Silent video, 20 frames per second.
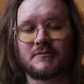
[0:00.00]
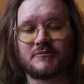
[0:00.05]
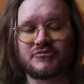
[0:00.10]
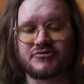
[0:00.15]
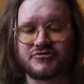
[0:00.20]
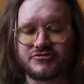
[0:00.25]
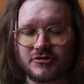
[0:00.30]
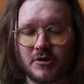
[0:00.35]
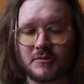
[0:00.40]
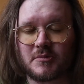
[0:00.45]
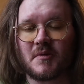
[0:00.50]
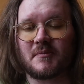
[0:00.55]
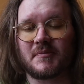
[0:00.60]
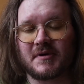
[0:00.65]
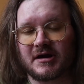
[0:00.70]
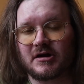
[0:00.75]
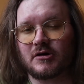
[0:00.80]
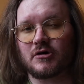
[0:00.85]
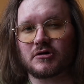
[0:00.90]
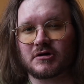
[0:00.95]

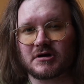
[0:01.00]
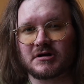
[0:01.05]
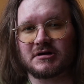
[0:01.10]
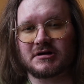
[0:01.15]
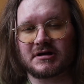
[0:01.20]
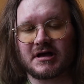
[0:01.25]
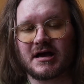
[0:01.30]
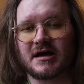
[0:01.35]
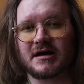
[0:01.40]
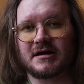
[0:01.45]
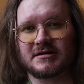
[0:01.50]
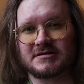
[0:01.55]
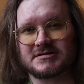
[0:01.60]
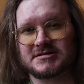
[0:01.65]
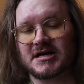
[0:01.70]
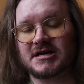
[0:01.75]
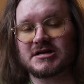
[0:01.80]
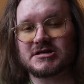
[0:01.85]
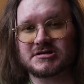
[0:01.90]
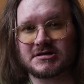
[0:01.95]
probably not going to get
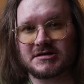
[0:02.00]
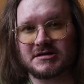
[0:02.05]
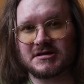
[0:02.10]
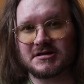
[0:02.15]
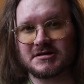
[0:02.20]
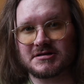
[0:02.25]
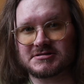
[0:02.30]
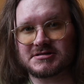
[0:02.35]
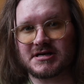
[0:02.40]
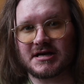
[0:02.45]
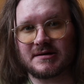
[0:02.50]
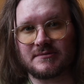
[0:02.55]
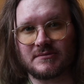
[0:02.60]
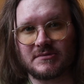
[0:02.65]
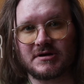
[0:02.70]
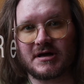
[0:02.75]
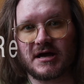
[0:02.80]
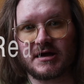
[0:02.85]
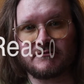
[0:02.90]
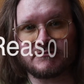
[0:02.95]
essentially the
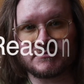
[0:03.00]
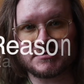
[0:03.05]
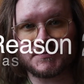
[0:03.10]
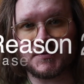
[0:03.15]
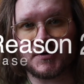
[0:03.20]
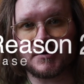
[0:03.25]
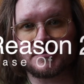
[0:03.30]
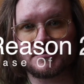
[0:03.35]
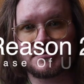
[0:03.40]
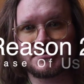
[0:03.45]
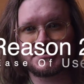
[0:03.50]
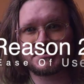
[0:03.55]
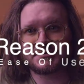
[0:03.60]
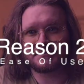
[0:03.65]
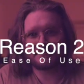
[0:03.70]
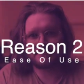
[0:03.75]
same day response.